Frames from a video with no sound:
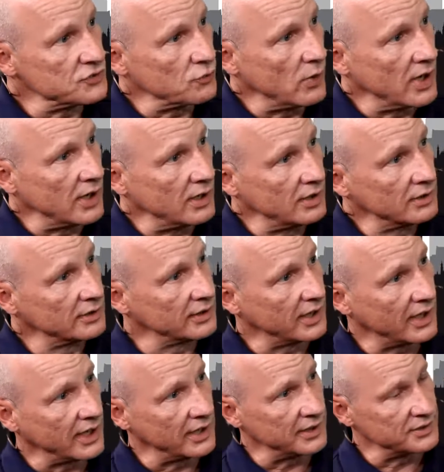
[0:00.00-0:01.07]
as well.
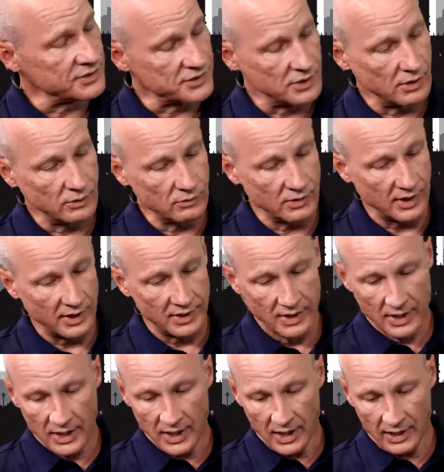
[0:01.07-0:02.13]
And so
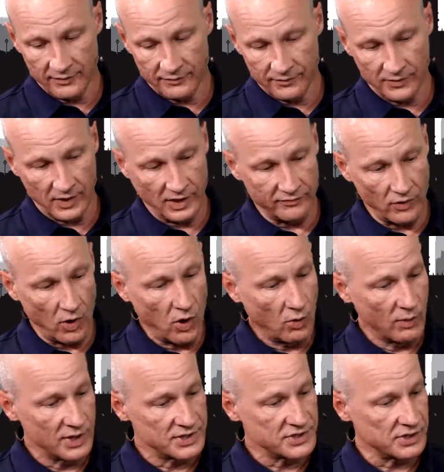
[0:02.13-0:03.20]
I've
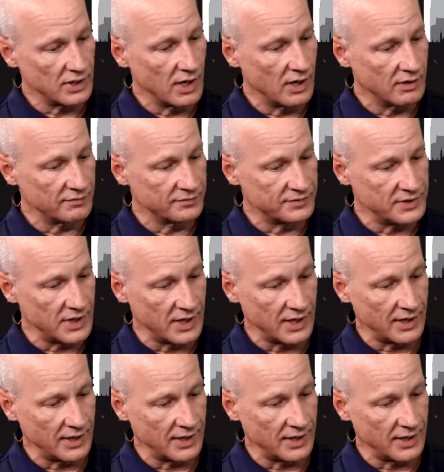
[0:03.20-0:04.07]
always loved